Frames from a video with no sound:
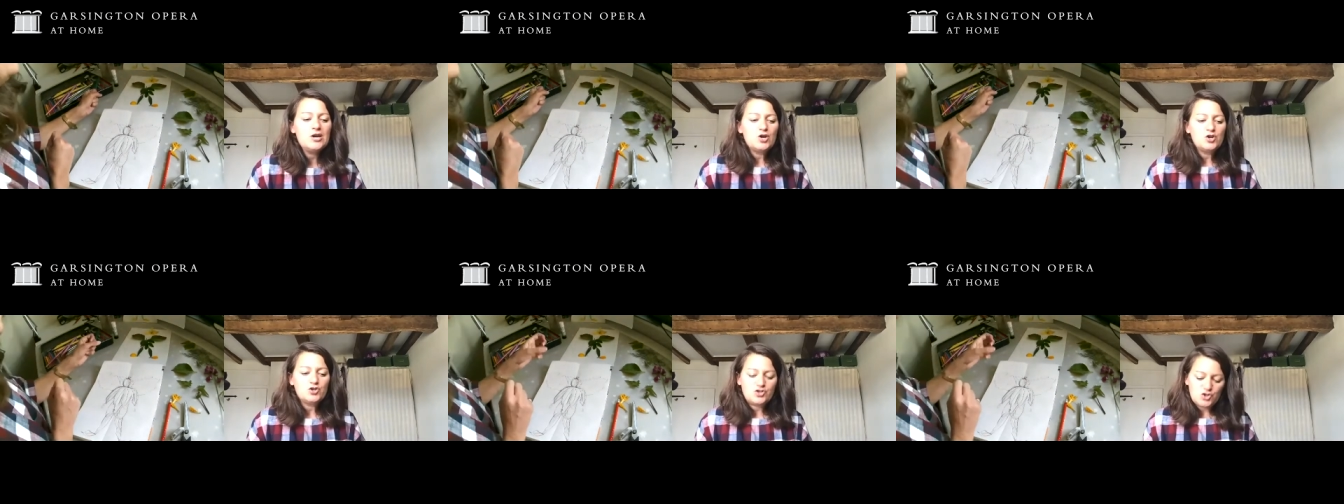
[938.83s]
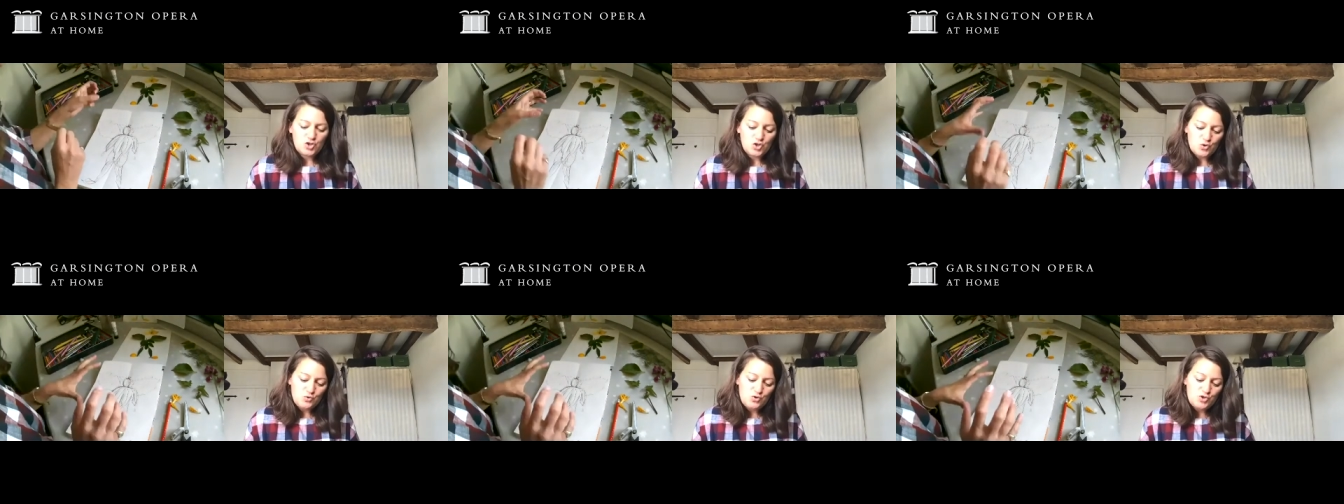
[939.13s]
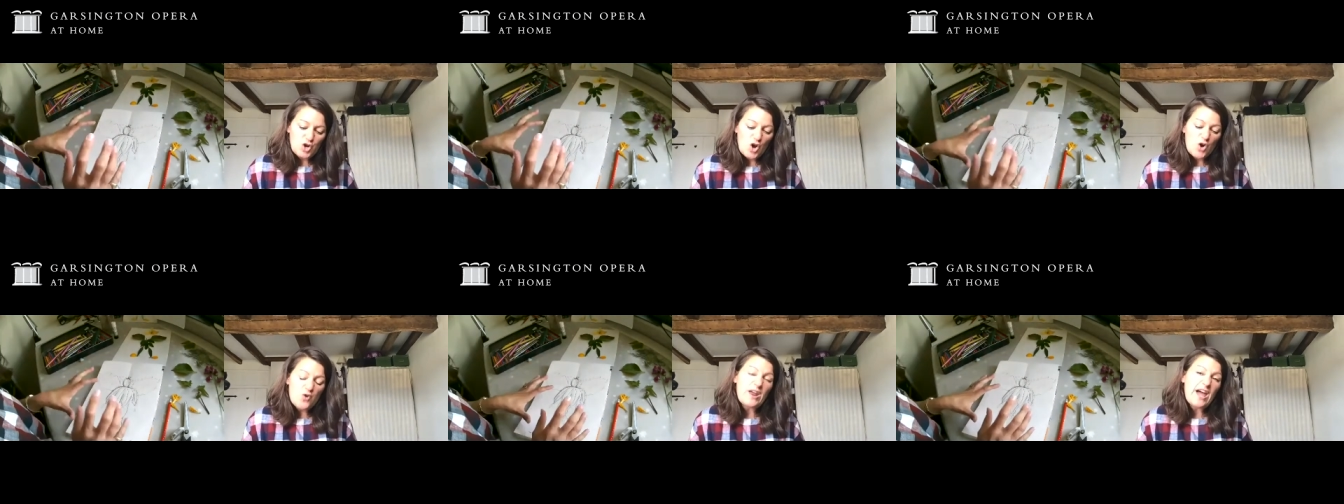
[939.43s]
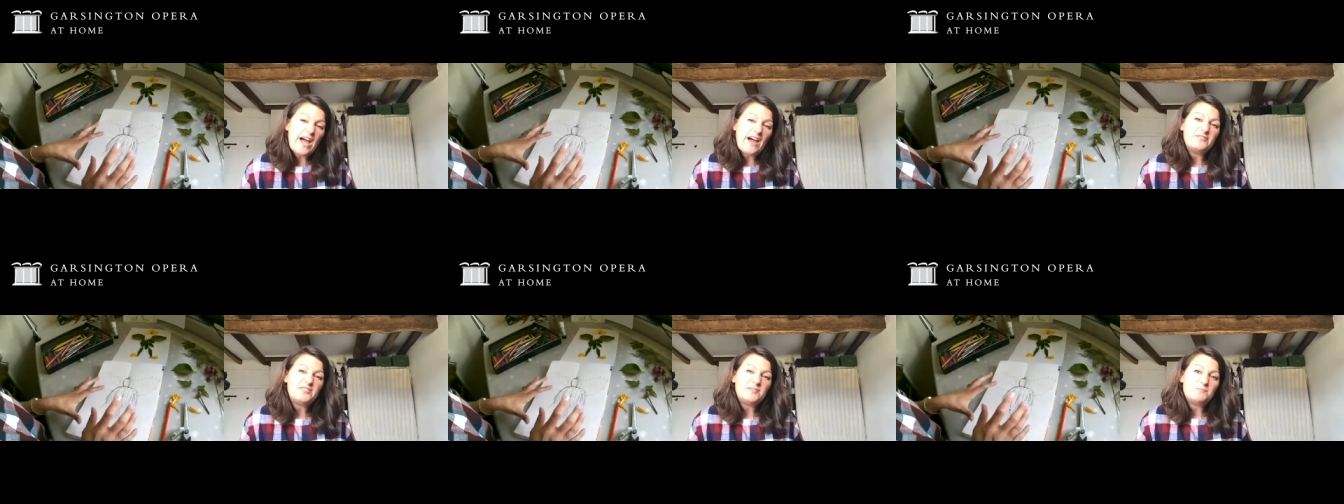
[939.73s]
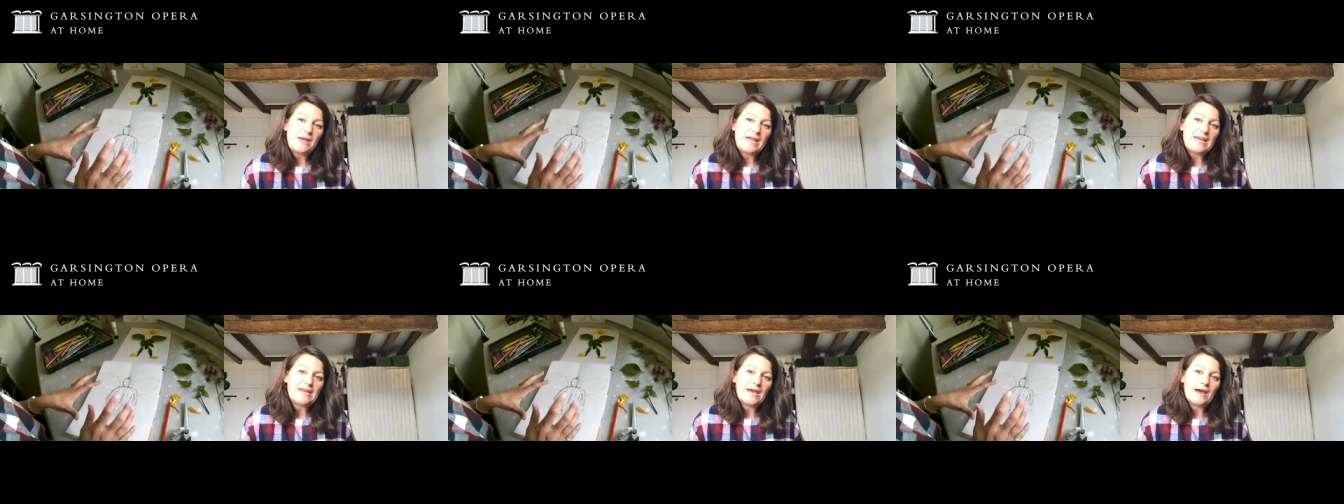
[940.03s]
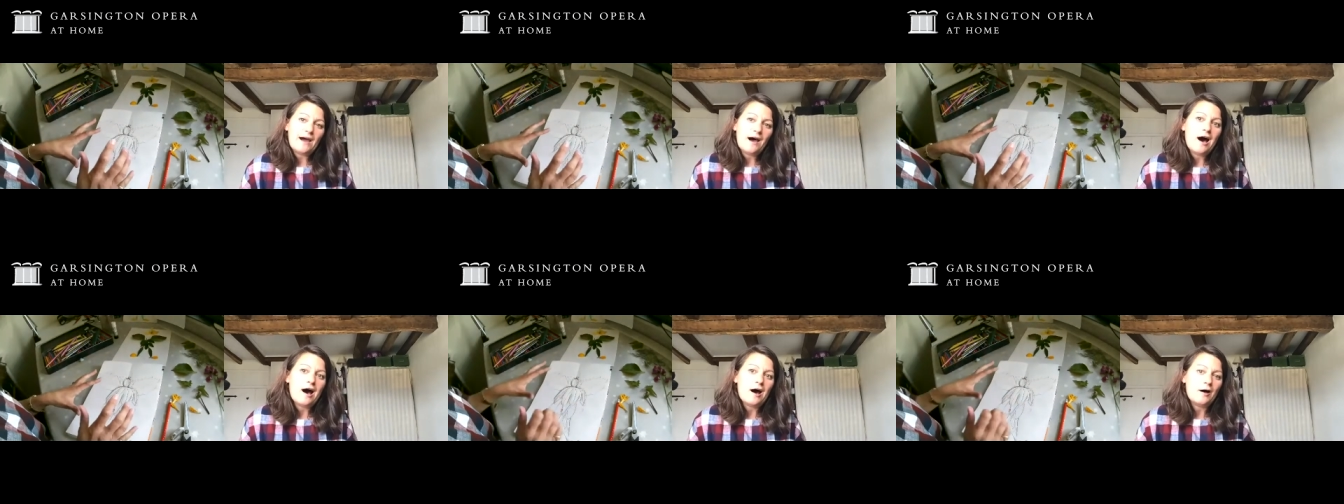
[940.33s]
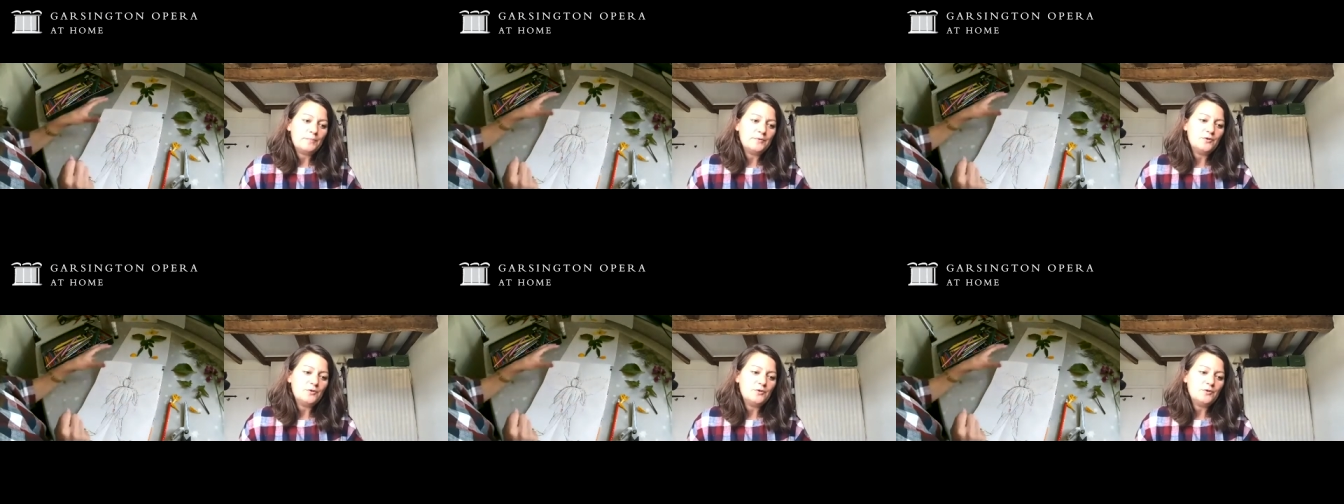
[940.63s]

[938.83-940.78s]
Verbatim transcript: So you don't have to make it up.